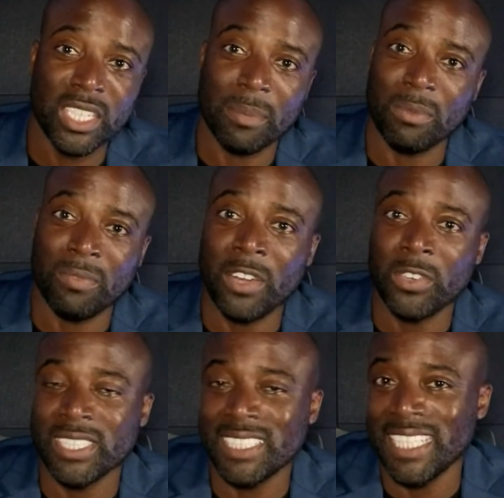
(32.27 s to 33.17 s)
I'm the founder
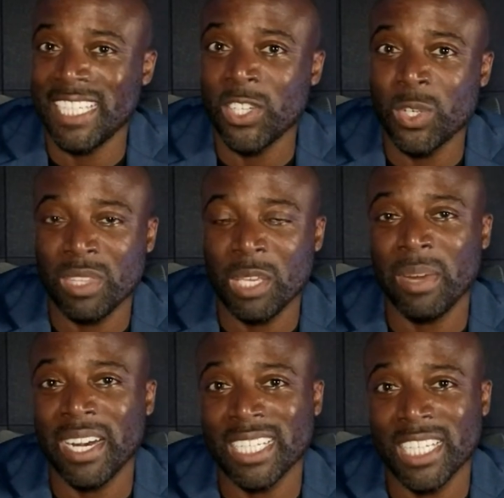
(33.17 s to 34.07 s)
and CEO of the
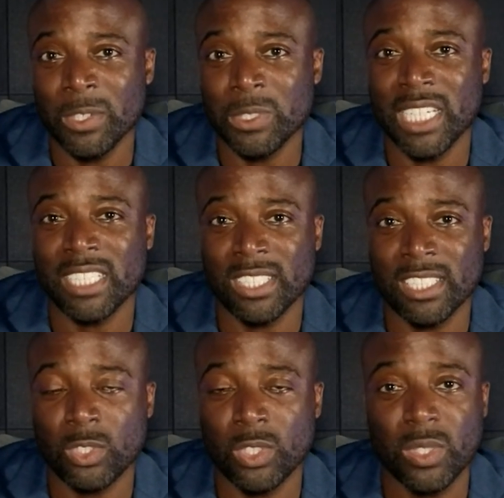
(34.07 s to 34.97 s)
American Negotiation
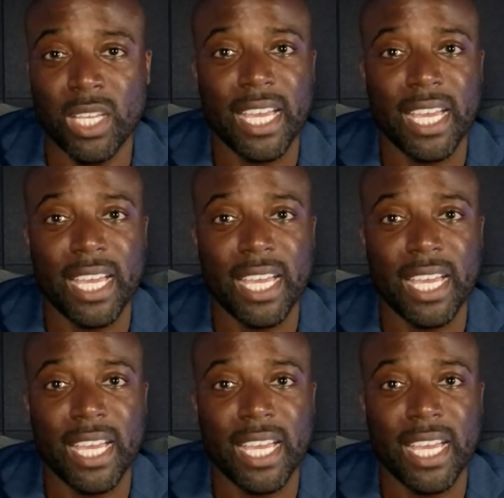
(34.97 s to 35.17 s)
Institute